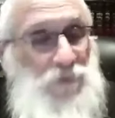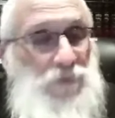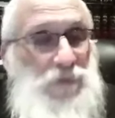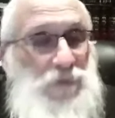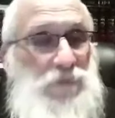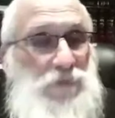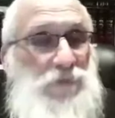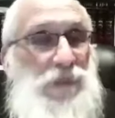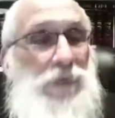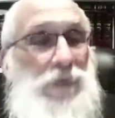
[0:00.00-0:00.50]

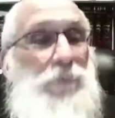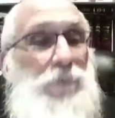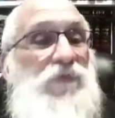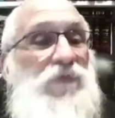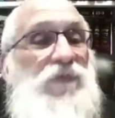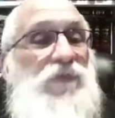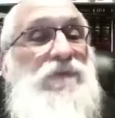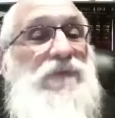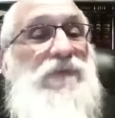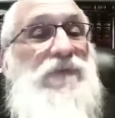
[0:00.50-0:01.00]
Dr.
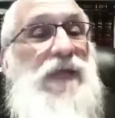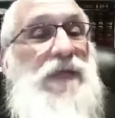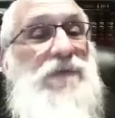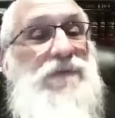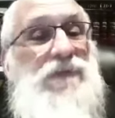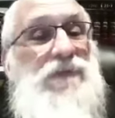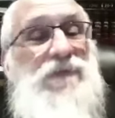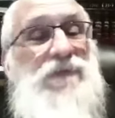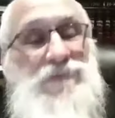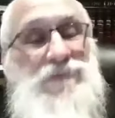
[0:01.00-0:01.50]
Rebbe's intent
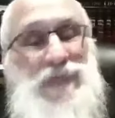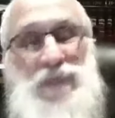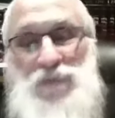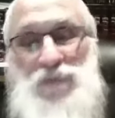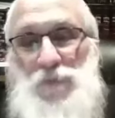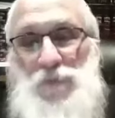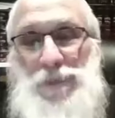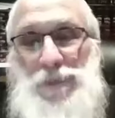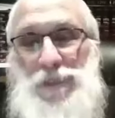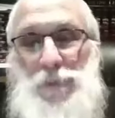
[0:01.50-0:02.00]
is not
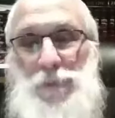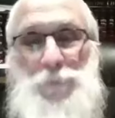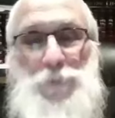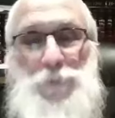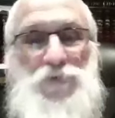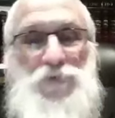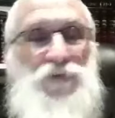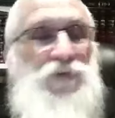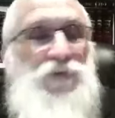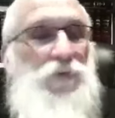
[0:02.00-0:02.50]
to make a
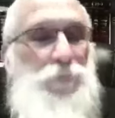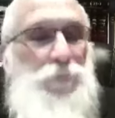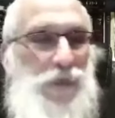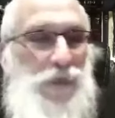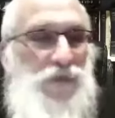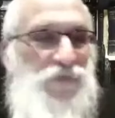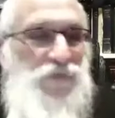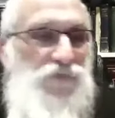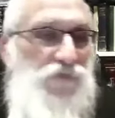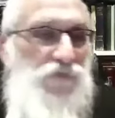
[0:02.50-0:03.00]
person
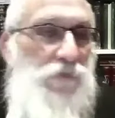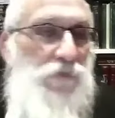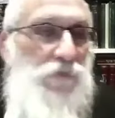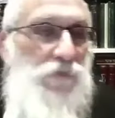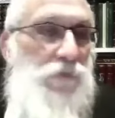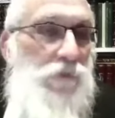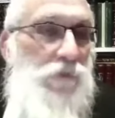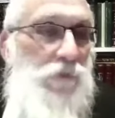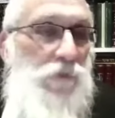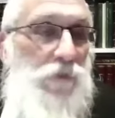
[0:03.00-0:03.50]
depressed.
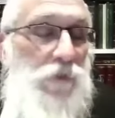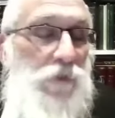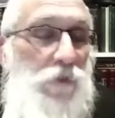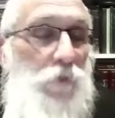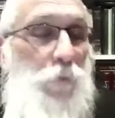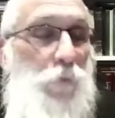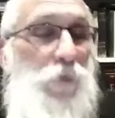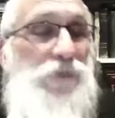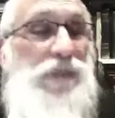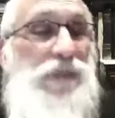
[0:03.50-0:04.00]

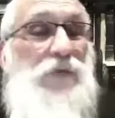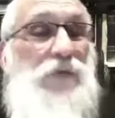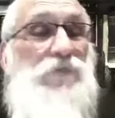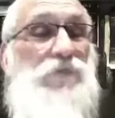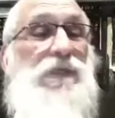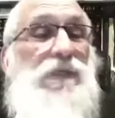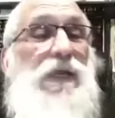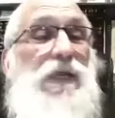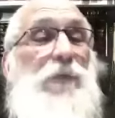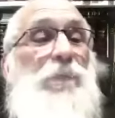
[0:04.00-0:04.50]
What
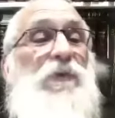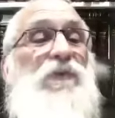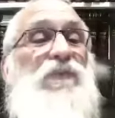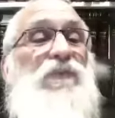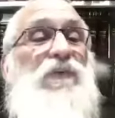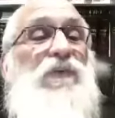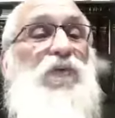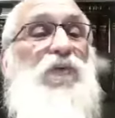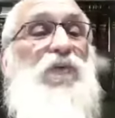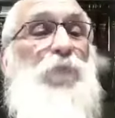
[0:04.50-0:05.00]
Dr. Rebbe
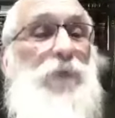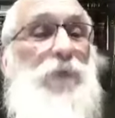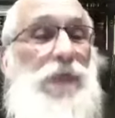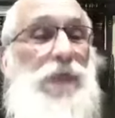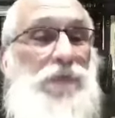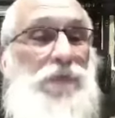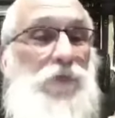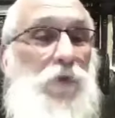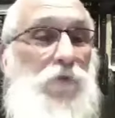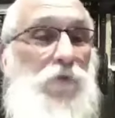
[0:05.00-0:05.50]
is
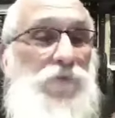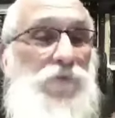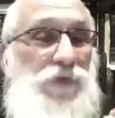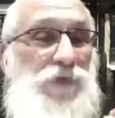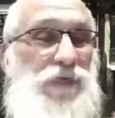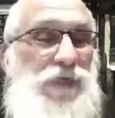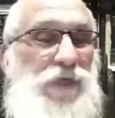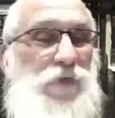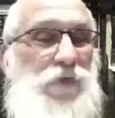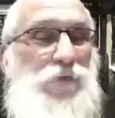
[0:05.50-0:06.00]
explaining over
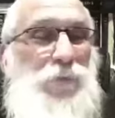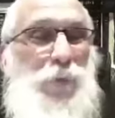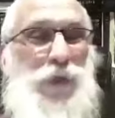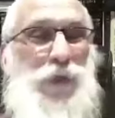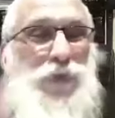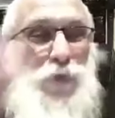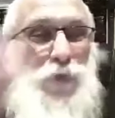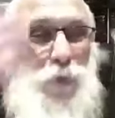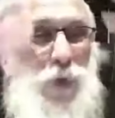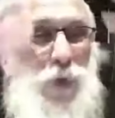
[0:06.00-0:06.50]
here, when you